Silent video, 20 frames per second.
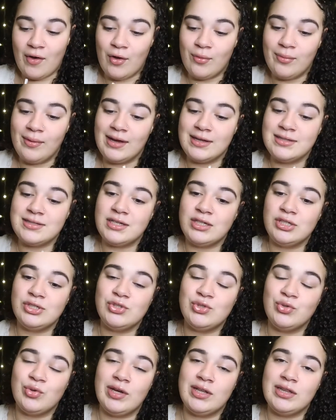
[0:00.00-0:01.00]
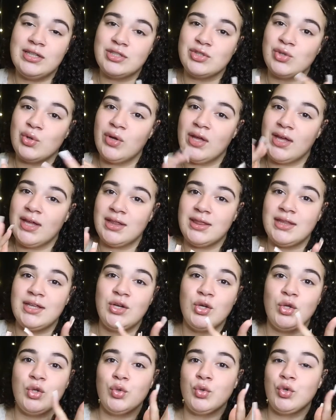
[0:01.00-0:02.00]
I hope you guys enjoyed this quick
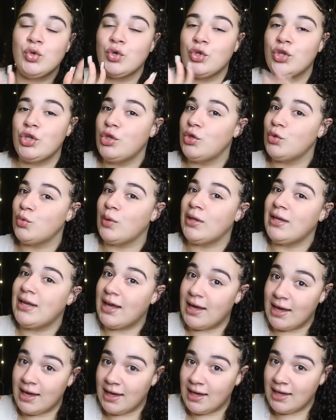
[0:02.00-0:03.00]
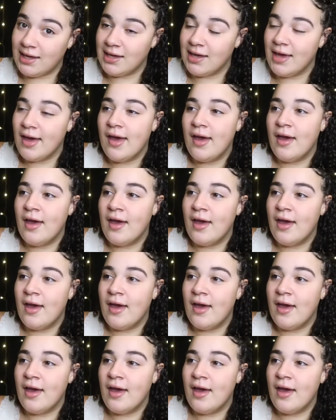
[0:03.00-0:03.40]
little Q&A.